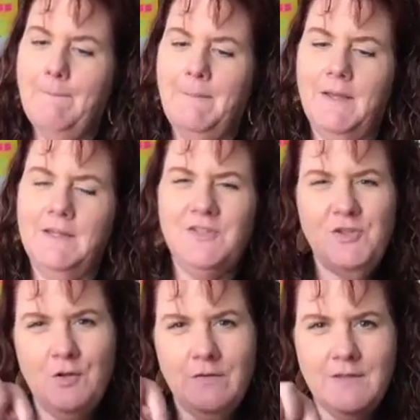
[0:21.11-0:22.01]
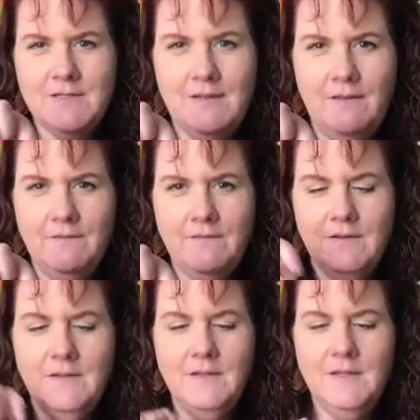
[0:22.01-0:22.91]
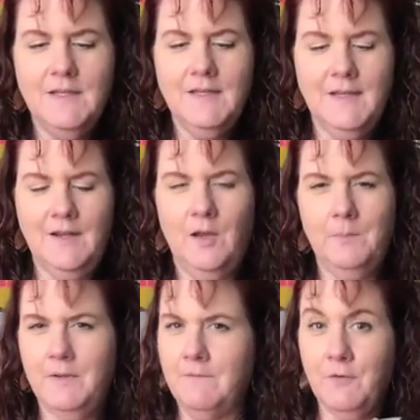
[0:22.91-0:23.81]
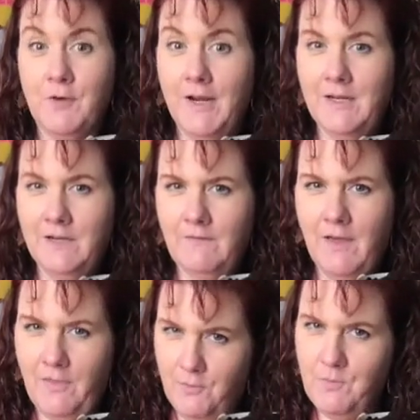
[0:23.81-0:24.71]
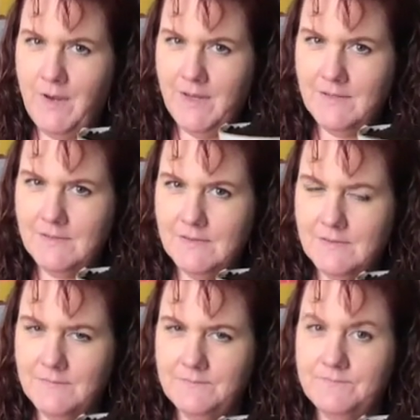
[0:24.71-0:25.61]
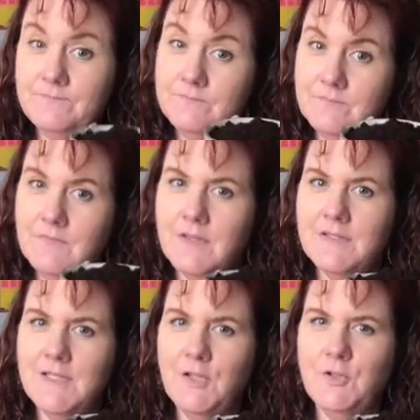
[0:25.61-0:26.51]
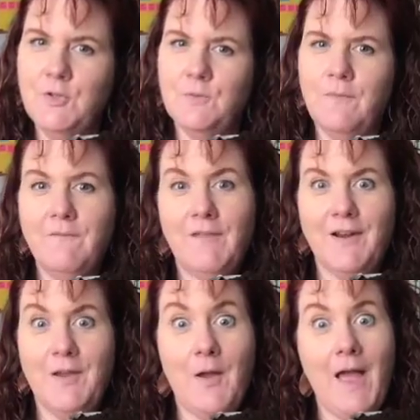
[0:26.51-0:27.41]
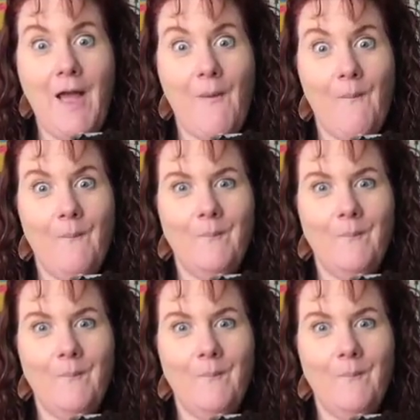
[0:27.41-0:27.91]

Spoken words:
But did you know this stuff can help in a variety of other ways? Stay tuned, find out how.